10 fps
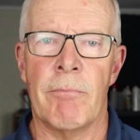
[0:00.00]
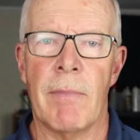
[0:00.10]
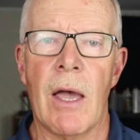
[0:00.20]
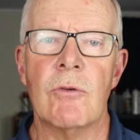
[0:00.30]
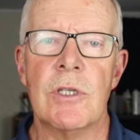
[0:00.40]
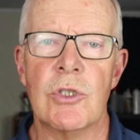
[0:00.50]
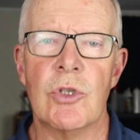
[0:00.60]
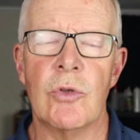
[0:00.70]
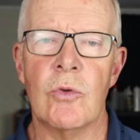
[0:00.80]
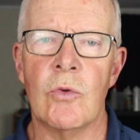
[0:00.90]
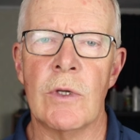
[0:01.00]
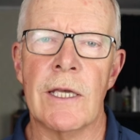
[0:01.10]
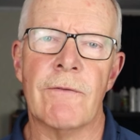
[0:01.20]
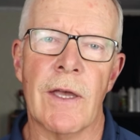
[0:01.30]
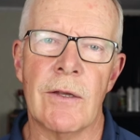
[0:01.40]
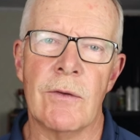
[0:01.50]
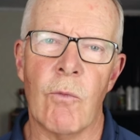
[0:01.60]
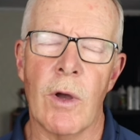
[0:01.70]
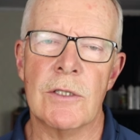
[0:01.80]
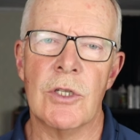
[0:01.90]
mount it to if I
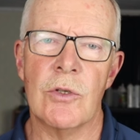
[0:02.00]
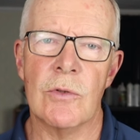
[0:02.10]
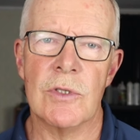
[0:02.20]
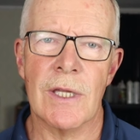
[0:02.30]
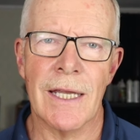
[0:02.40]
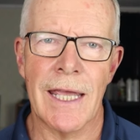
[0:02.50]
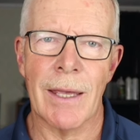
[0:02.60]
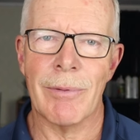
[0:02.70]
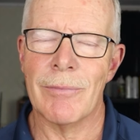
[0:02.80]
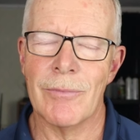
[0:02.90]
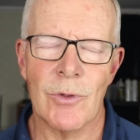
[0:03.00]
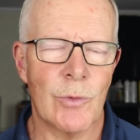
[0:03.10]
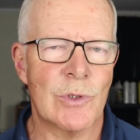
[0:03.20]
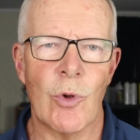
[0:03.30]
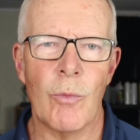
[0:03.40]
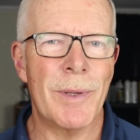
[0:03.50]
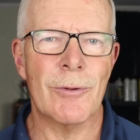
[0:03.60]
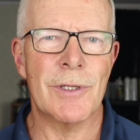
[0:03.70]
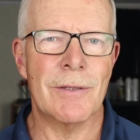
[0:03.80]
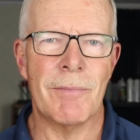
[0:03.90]
want to use the lamp. There was no
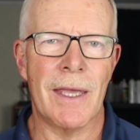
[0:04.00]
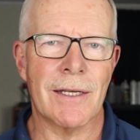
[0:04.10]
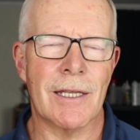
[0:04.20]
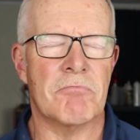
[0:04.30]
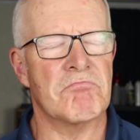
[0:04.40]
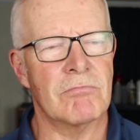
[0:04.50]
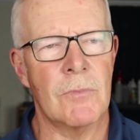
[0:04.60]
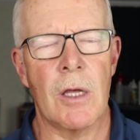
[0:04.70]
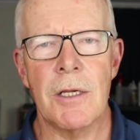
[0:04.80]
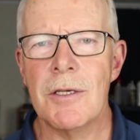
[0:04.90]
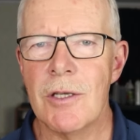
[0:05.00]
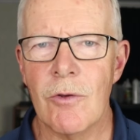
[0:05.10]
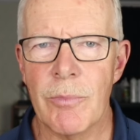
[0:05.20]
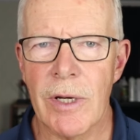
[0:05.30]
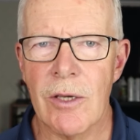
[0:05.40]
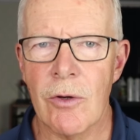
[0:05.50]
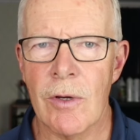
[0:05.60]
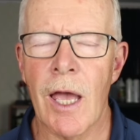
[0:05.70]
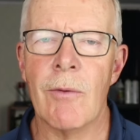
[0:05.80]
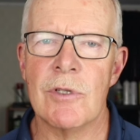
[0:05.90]
built-in magnet. Not a deal
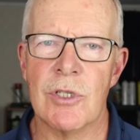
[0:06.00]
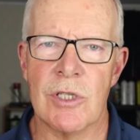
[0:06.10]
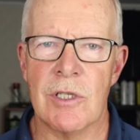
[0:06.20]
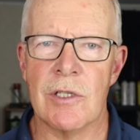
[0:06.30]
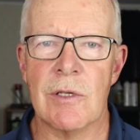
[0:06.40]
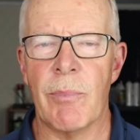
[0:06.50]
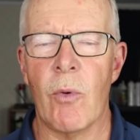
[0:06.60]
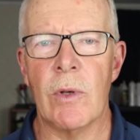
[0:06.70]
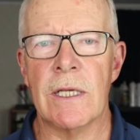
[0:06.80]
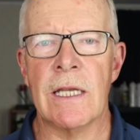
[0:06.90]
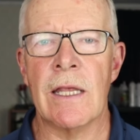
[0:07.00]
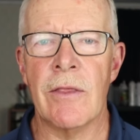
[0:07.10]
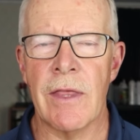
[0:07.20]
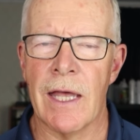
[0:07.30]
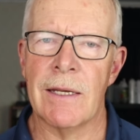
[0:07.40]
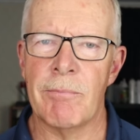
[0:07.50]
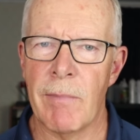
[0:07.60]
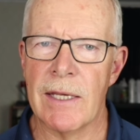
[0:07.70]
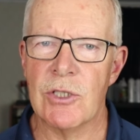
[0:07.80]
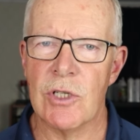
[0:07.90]
breaker, I was just disappointed that it
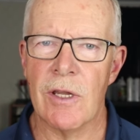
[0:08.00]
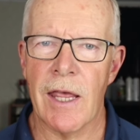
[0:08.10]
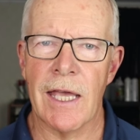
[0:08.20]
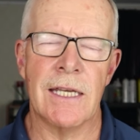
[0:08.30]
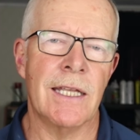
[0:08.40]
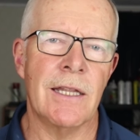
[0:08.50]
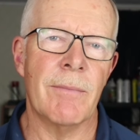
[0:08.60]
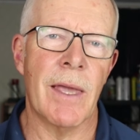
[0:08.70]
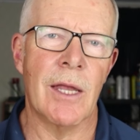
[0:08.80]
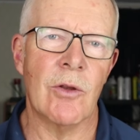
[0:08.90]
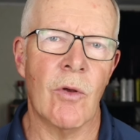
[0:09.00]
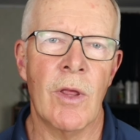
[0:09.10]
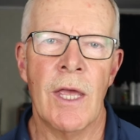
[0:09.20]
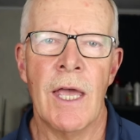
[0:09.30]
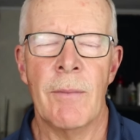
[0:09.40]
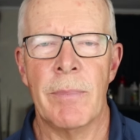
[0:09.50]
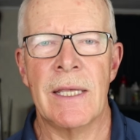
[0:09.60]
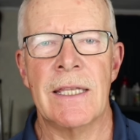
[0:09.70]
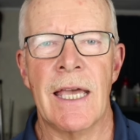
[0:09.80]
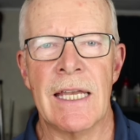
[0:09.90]
mentioned that in the manual,
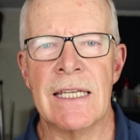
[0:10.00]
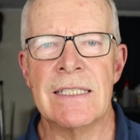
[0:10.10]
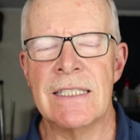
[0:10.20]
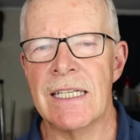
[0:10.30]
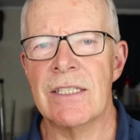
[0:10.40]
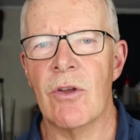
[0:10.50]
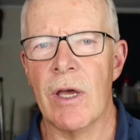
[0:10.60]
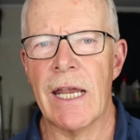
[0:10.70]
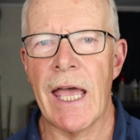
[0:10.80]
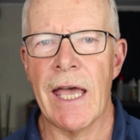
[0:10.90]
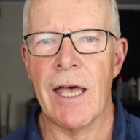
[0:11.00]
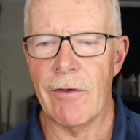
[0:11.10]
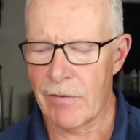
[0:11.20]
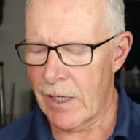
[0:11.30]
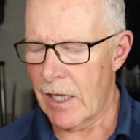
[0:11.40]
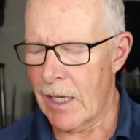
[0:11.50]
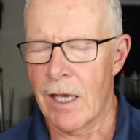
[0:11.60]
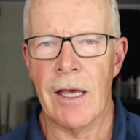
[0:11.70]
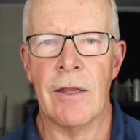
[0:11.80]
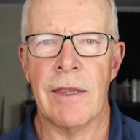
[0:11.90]
but yet did not have
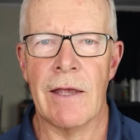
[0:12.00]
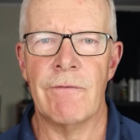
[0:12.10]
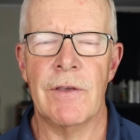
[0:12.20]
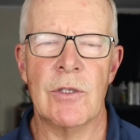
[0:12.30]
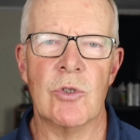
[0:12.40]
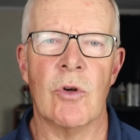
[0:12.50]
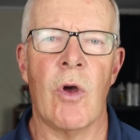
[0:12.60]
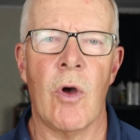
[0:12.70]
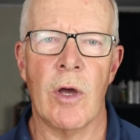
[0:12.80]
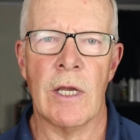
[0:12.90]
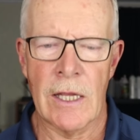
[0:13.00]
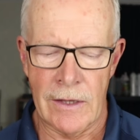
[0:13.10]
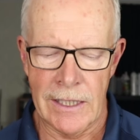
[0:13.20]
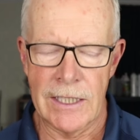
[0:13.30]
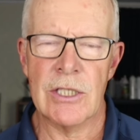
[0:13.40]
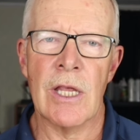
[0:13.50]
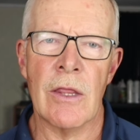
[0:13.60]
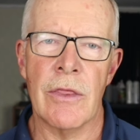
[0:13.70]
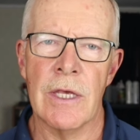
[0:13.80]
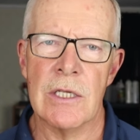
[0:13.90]
uh, that feature on at least
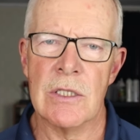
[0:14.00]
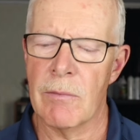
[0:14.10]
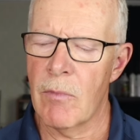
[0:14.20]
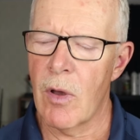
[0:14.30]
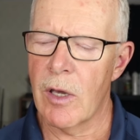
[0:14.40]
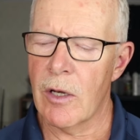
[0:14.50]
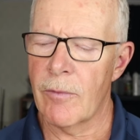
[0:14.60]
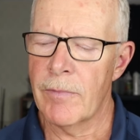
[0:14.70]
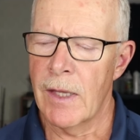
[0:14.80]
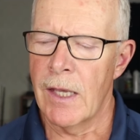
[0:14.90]
this model.